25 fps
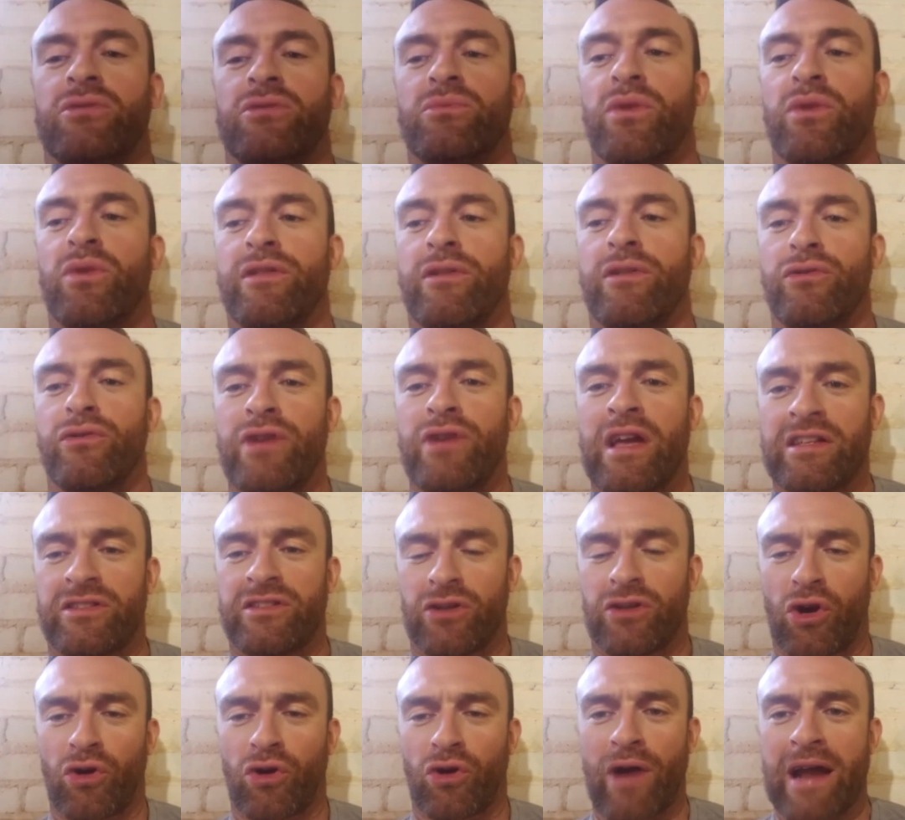with who gets
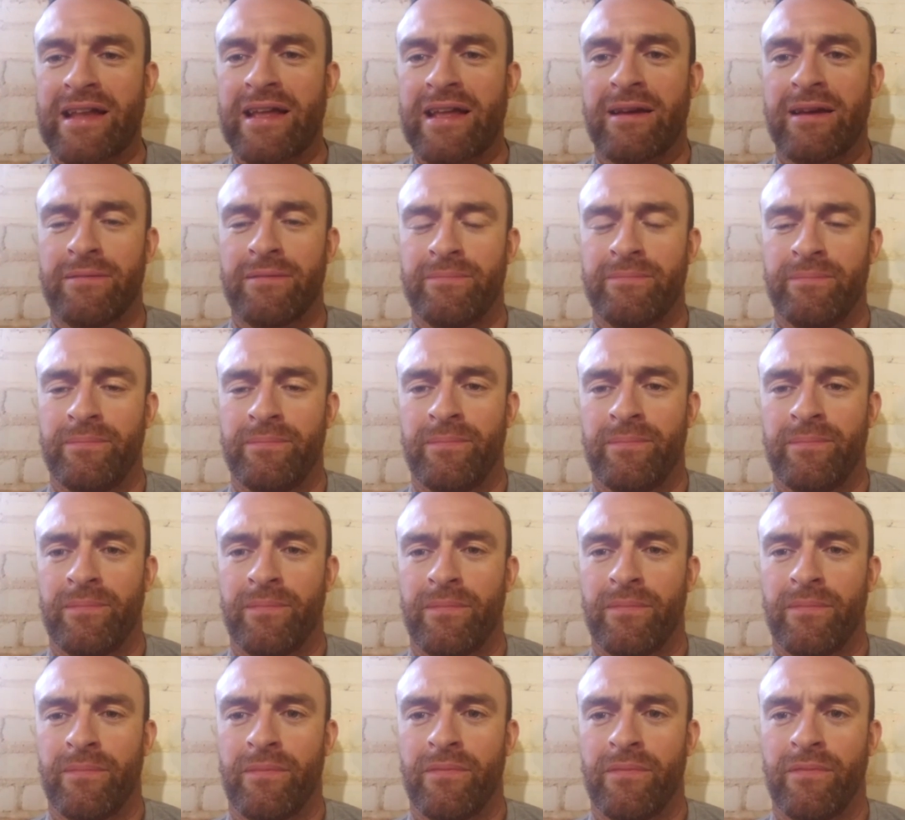the credit
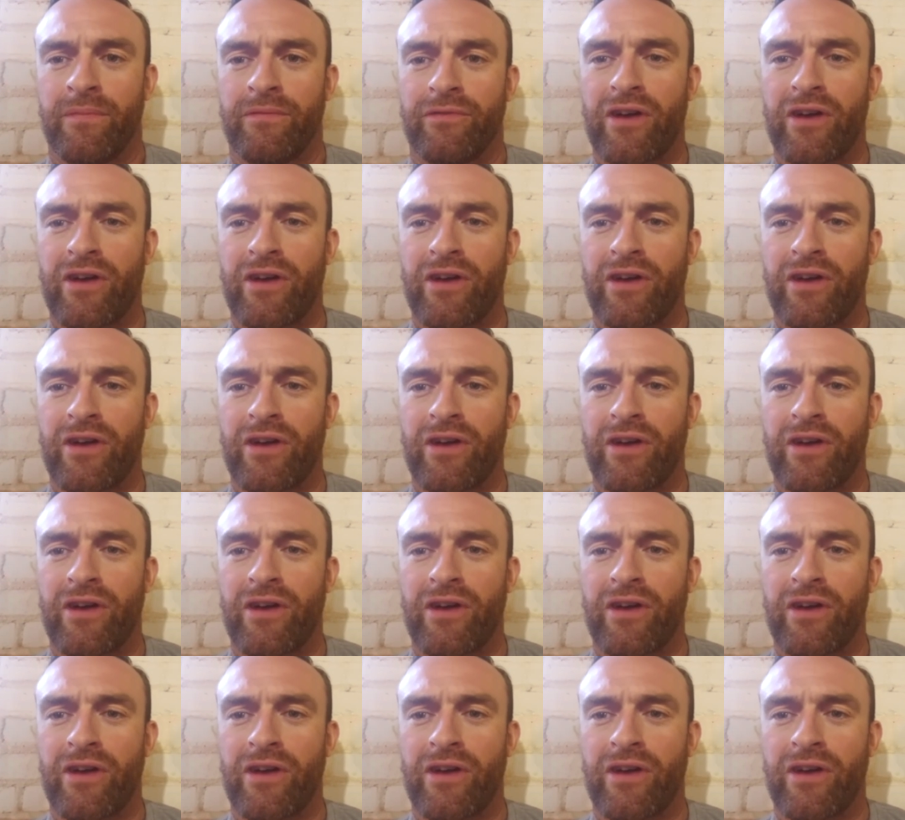for